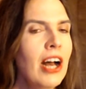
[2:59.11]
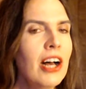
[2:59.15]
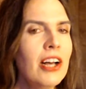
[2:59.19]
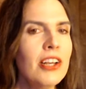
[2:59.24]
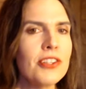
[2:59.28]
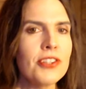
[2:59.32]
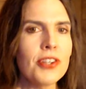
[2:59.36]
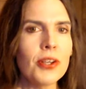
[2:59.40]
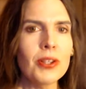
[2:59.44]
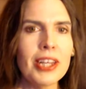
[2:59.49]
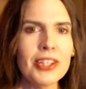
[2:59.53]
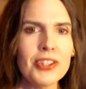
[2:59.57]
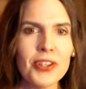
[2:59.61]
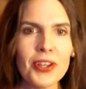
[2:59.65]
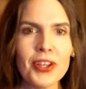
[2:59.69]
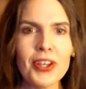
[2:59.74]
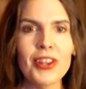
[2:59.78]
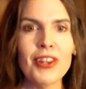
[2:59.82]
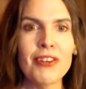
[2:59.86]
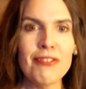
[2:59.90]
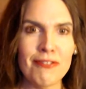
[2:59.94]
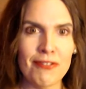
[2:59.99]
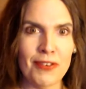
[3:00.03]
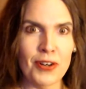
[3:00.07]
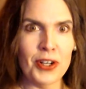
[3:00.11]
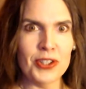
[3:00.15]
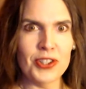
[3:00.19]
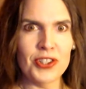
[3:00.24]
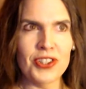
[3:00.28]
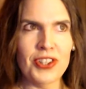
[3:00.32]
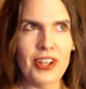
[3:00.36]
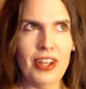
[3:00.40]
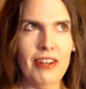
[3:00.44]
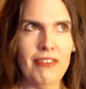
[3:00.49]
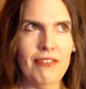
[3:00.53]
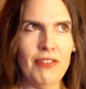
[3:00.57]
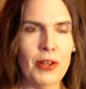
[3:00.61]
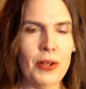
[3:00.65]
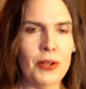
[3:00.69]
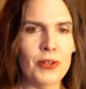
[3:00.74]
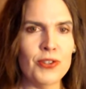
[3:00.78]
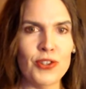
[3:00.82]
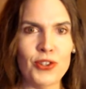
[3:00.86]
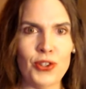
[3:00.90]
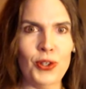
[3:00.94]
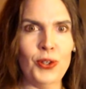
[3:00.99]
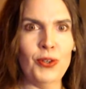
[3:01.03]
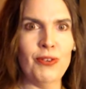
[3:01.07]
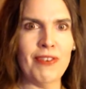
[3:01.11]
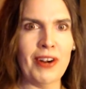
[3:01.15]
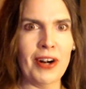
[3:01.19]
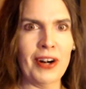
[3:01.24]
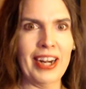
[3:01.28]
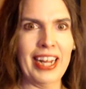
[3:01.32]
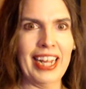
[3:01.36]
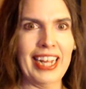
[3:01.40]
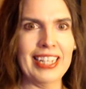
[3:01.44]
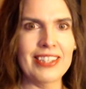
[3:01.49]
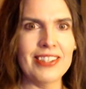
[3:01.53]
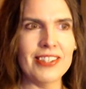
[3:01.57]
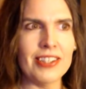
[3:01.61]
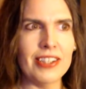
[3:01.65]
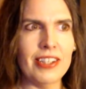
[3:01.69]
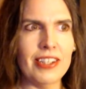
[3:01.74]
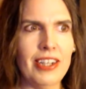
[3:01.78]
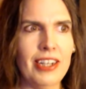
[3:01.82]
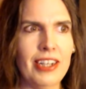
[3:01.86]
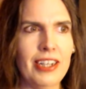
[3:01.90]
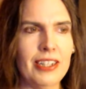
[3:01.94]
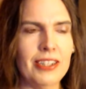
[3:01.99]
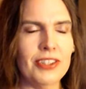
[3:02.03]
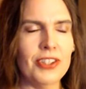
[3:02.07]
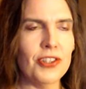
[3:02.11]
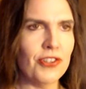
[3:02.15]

So let's look at the first of those two variants uh, to